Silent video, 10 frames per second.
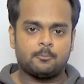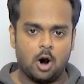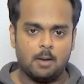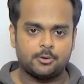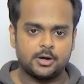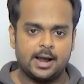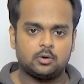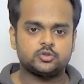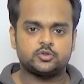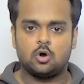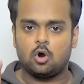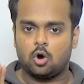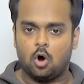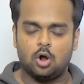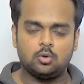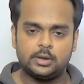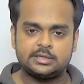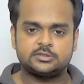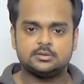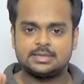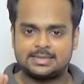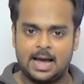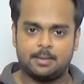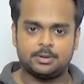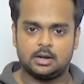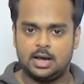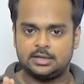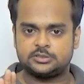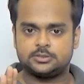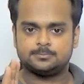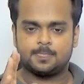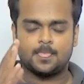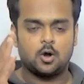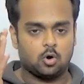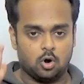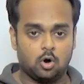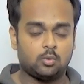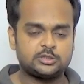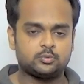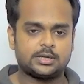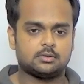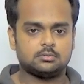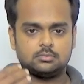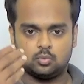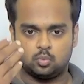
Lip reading: Proper nouns are always capitalized or always written